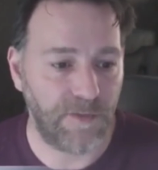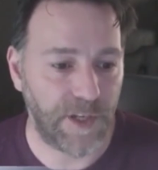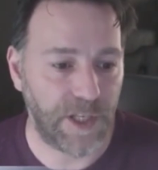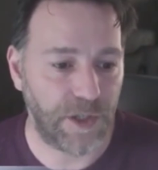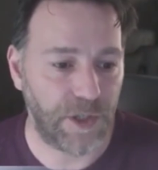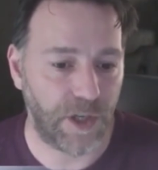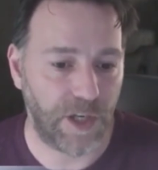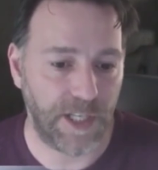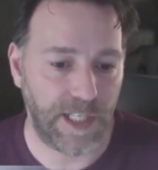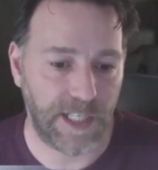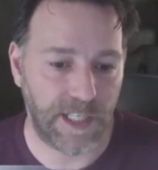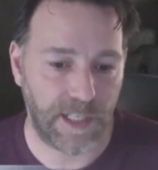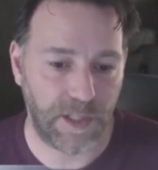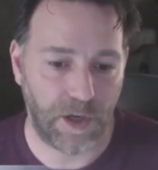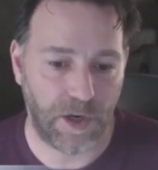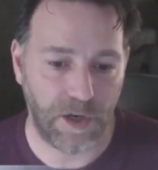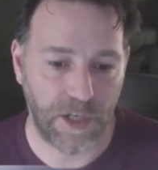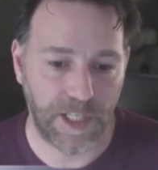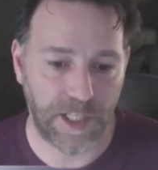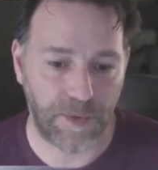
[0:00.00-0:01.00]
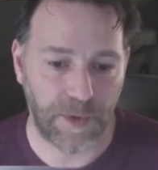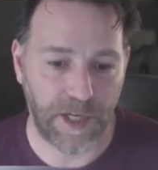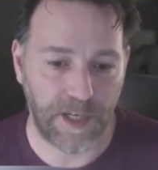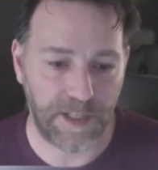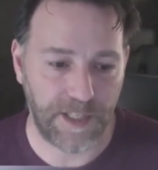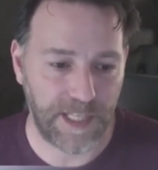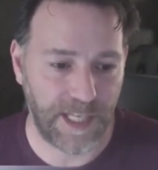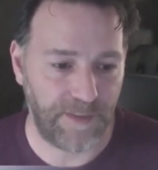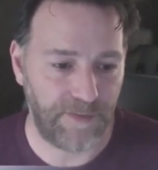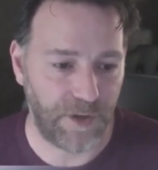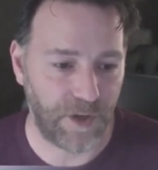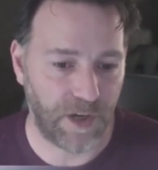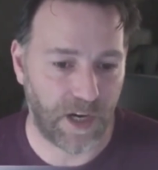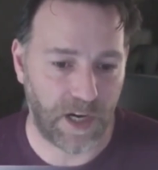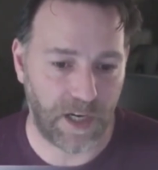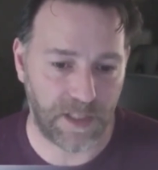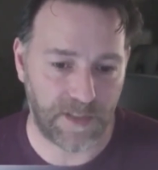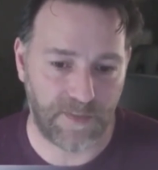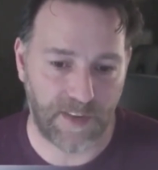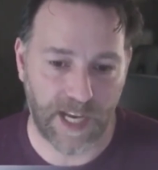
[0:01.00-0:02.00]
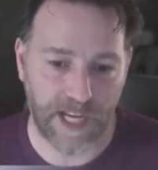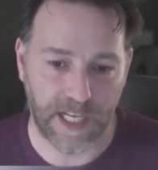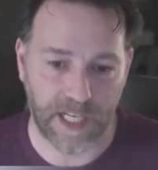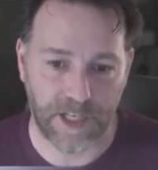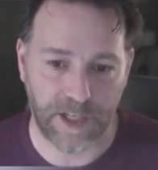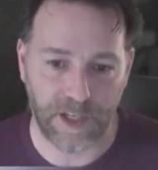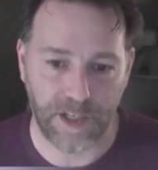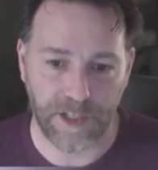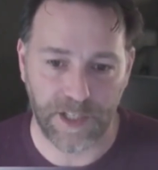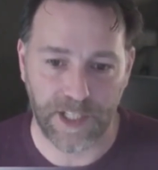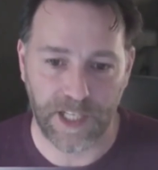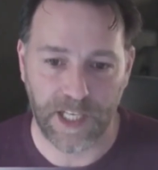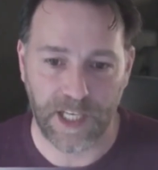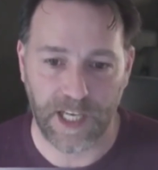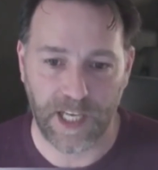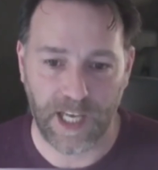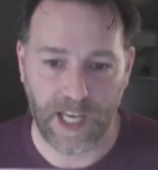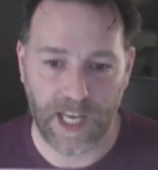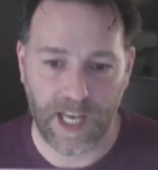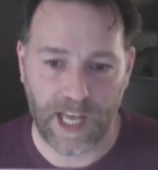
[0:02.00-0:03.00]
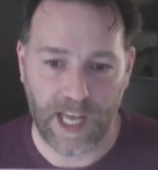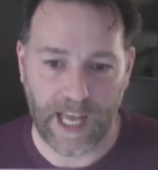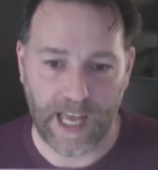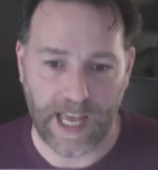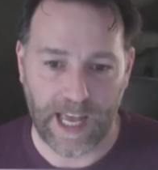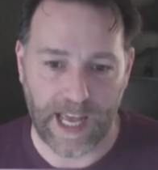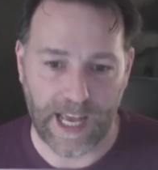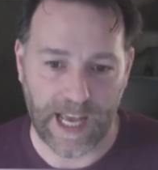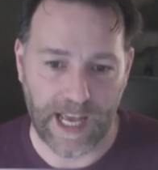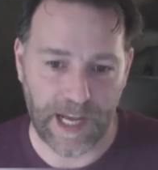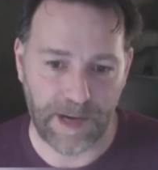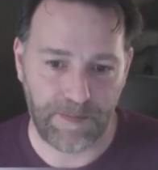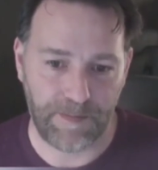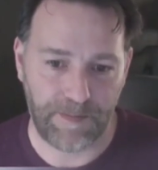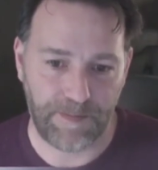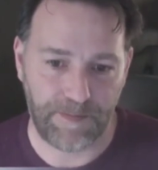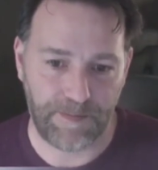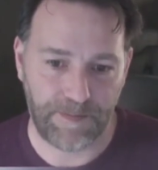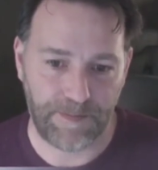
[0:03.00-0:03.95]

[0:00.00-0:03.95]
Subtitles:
if you enjoyed this talk as well. See a few hearts flying across. And